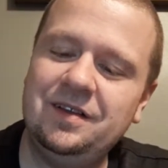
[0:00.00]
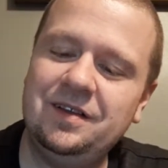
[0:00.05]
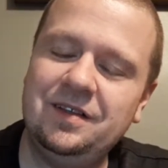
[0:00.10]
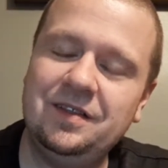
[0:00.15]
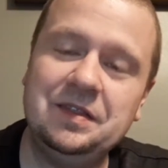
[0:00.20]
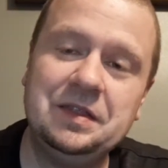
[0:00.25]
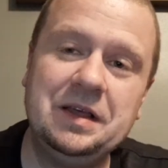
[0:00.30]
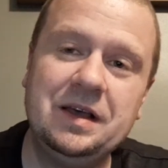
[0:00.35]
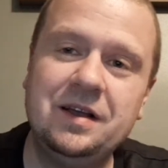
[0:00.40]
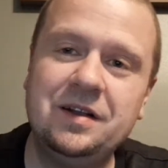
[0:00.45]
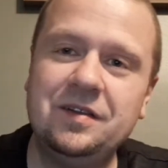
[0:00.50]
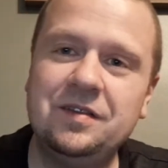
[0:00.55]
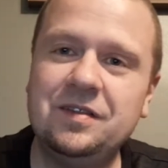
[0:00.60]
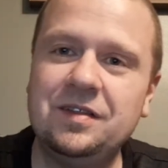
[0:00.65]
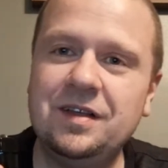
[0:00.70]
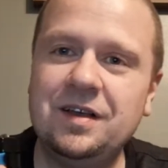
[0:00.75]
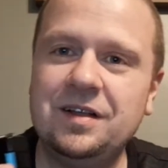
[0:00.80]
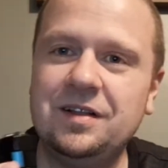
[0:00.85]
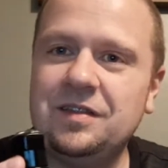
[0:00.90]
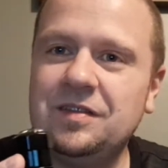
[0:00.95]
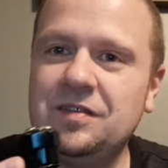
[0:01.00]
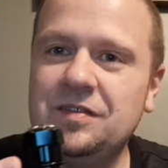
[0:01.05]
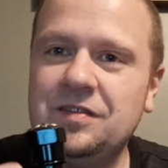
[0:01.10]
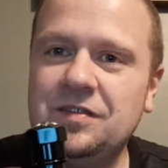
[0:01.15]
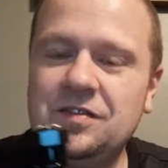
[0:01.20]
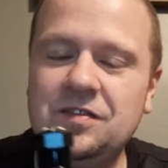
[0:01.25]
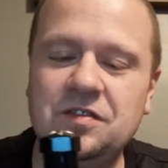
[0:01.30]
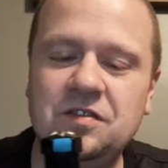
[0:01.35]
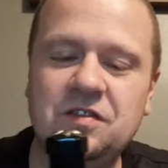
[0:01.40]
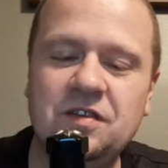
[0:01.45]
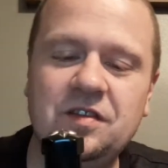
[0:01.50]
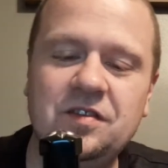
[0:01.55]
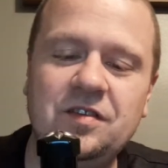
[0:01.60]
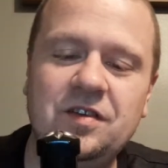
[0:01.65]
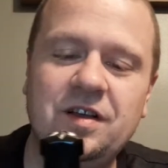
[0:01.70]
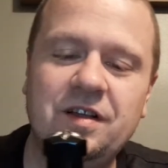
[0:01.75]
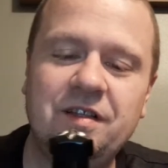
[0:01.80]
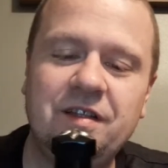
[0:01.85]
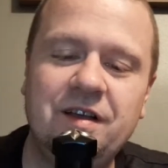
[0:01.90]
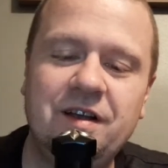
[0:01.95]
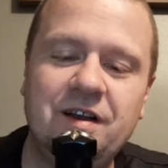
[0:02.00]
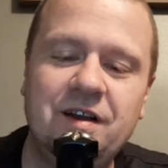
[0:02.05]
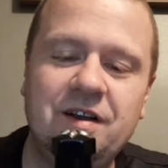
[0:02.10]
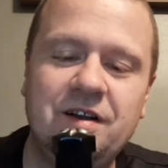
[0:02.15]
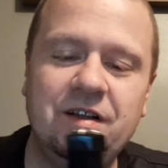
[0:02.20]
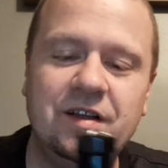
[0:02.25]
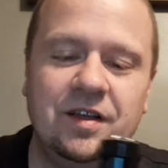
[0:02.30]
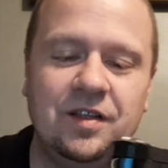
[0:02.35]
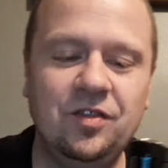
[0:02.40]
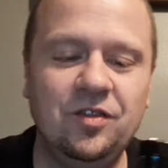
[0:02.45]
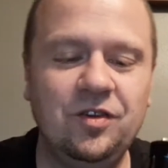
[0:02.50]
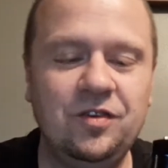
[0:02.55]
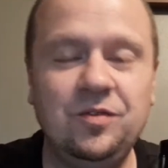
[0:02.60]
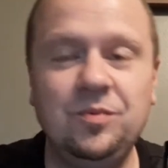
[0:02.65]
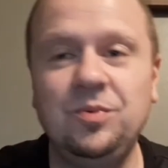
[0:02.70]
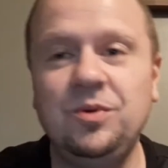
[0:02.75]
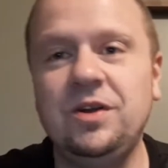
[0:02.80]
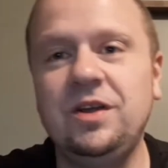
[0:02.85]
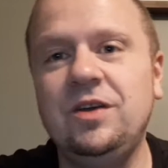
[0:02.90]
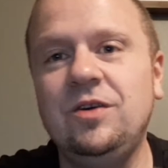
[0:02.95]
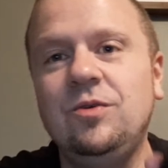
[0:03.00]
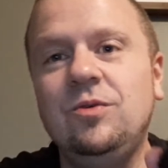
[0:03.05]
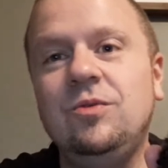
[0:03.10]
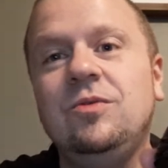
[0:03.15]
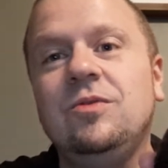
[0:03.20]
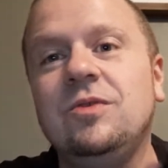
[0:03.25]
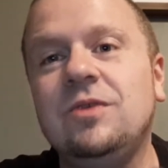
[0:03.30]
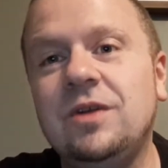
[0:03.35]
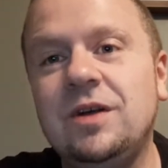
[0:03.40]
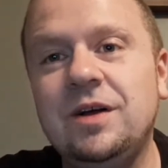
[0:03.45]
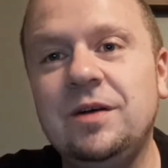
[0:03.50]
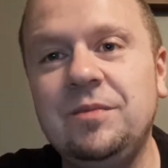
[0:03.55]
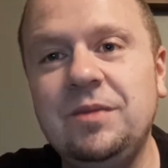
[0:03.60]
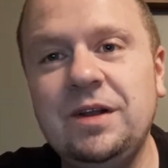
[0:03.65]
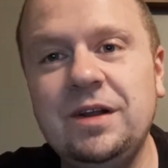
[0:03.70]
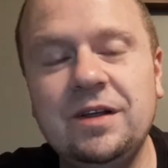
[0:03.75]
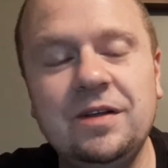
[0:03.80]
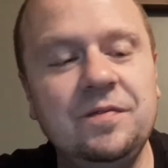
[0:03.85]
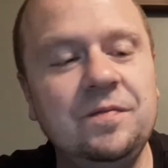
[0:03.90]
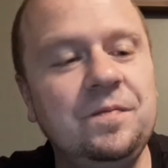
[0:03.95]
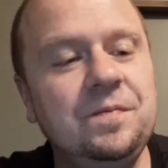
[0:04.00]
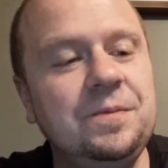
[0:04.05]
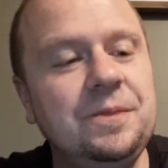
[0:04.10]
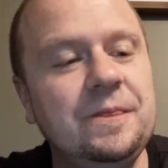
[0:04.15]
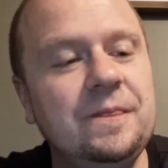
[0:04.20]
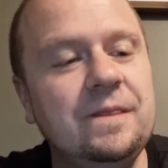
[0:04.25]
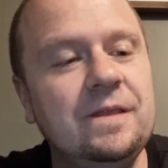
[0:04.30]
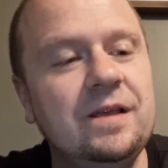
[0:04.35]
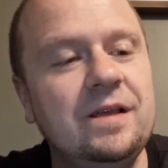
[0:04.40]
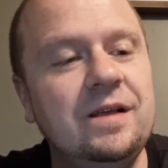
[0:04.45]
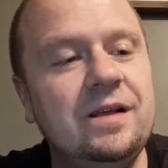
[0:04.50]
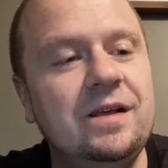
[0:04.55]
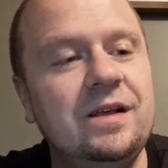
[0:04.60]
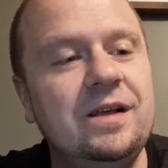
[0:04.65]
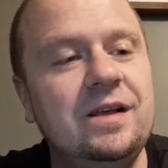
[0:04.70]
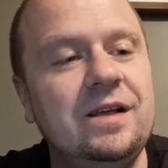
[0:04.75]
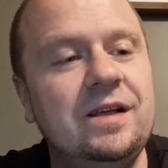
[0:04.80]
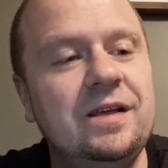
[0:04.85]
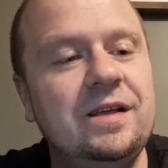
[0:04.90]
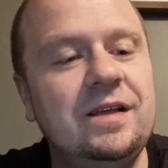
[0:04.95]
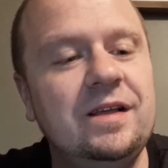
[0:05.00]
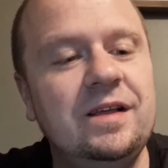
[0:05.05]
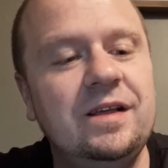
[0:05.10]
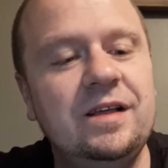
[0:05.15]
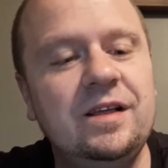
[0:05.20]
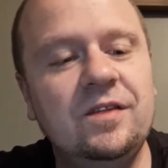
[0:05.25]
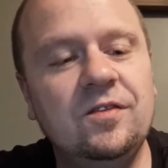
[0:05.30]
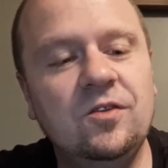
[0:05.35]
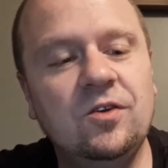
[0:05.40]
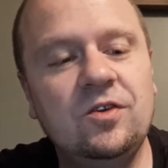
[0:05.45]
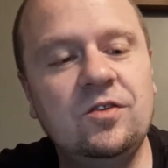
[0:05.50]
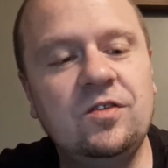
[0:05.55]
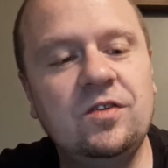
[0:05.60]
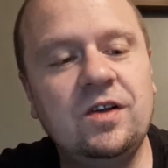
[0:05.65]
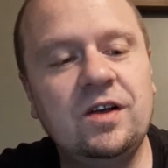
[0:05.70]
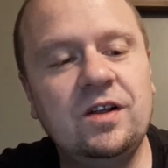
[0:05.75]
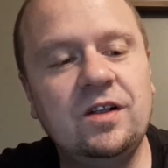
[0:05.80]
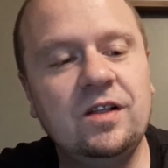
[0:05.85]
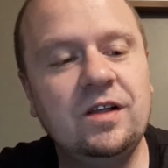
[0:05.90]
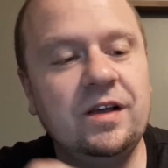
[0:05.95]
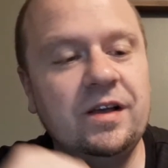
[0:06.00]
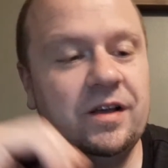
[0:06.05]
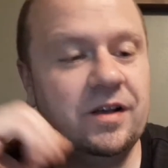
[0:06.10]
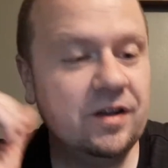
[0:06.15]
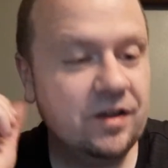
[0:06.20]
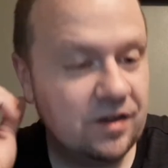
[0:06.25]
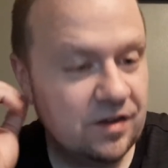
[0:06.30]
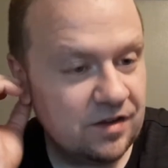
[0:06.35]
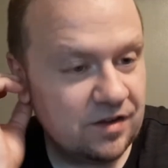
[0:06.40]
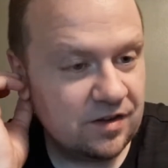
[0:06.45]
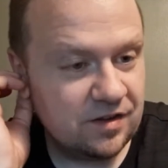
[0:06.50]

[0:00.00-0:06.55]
that sits on there. It looks pretty cool. I mean, it looks kind of like a